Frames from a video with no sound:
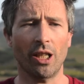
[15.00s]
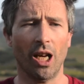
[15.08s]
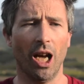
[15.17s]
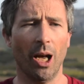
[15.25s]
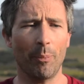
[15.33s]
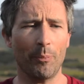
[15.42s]

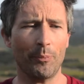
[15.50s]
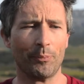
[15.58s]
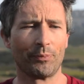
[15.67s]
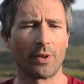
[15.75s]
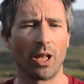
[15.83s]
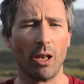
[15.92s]
A
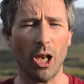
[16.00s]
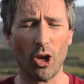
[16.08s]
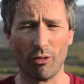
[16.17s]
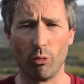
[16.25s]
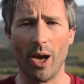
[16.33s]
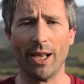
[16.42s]
lot
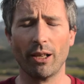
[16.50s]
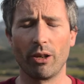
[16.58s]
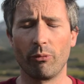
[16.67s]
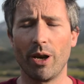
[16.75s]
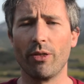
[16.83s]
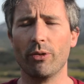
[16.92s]
of rain
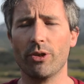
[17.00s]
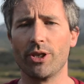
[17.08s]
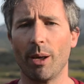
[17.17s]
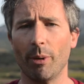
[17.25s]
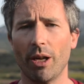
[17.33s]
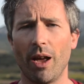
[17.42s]
through the
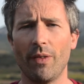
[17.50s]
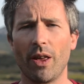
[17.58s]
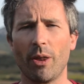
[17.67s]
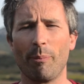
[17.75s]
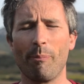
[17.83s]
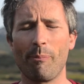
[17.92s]
summer, and the
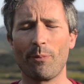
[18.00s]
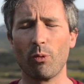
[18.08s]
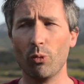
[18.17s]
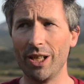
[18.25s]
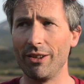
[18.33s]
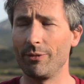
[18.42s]
other
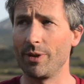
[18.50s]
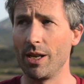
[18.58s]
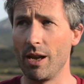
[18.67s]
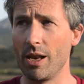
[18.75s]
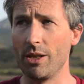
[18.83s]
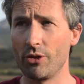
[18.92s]
really
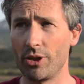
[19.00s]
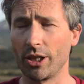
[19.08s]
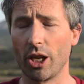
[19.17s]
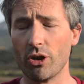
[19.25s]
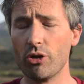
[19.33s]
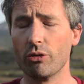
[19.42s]
interesting
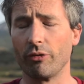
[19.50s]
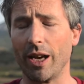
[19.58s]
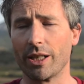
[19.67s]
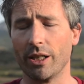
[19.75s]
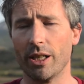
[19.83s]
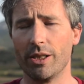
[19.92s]
and unusual
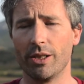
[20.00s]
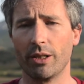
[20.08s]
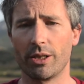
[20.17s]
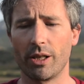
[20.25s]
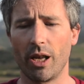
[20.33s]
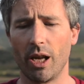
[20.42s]
factor is that